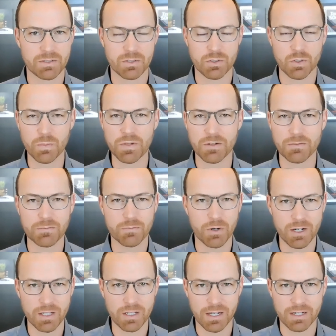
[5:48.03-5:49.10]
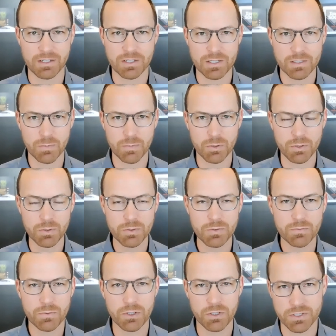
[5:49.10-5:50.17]
So don't be afraid of that. Just produce
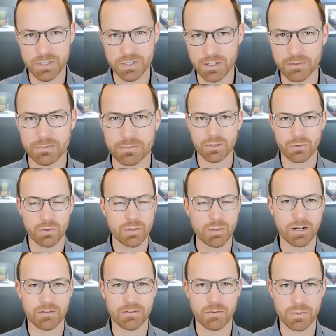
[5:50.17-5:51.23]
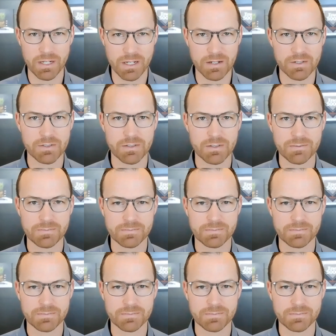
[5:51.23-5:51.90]
for yourself. Don't worry about everybody else.